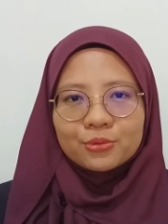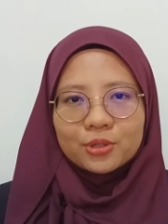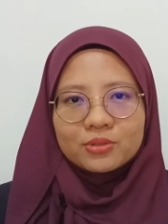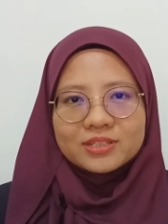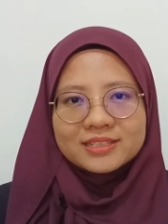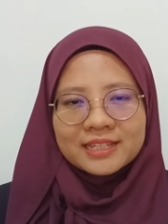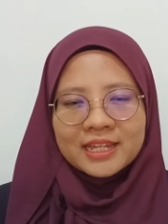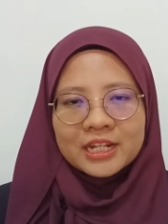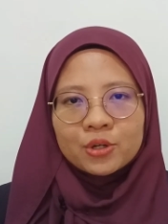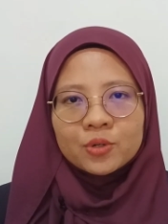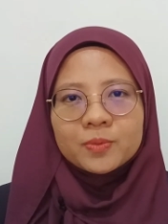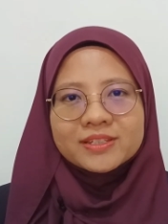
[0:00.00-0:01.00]
We will start
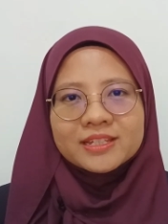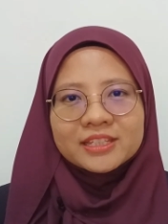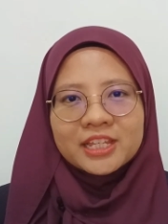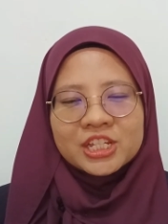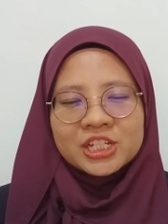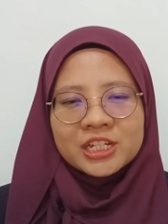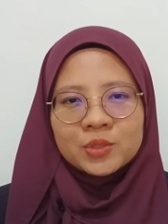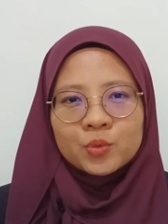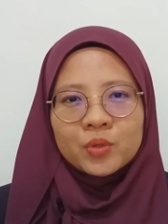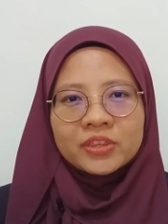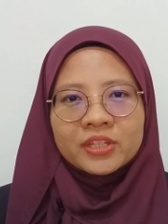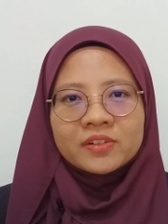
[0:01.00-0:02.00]
our
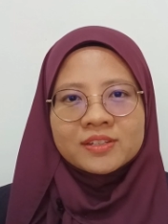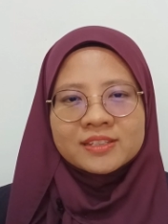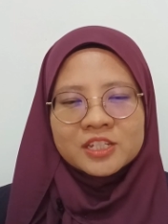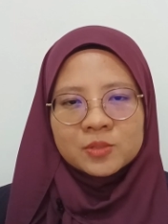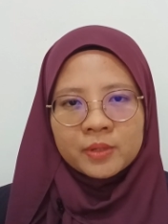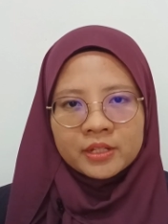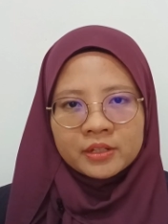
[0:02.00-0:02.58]
presentation with a research